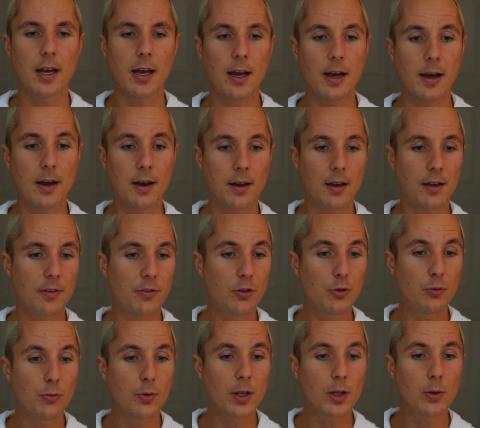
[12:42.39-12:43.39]
If
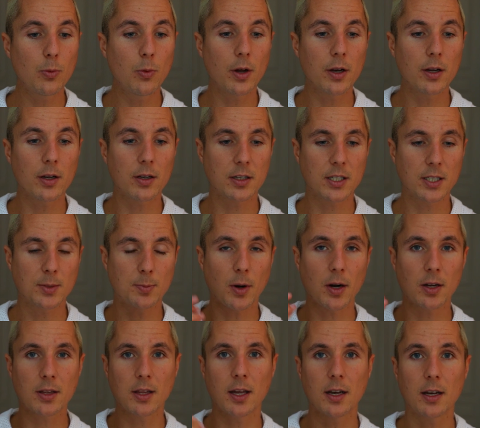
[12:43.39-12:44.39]
you really want to
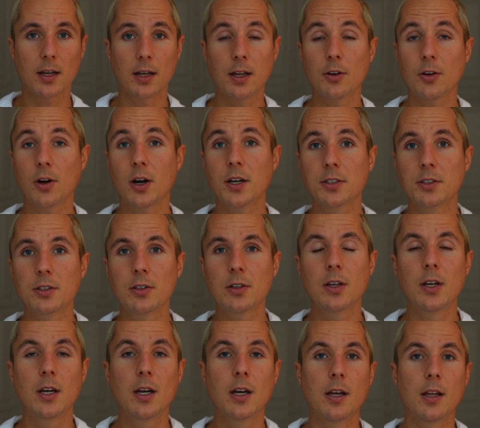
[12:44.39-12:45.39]
spark that inner
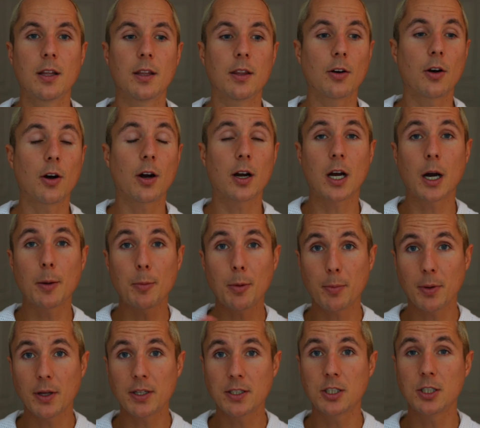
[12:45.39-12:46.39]
hustle, there are a couple
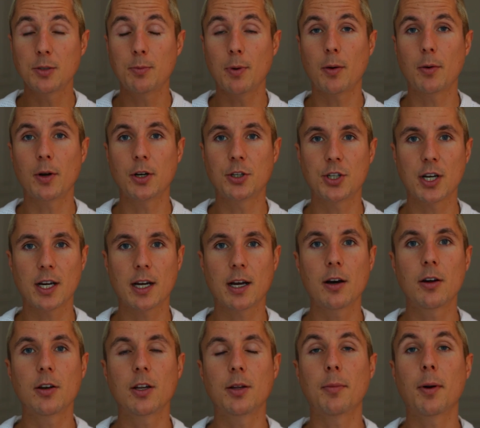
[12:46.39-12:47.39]
places you might want to check out.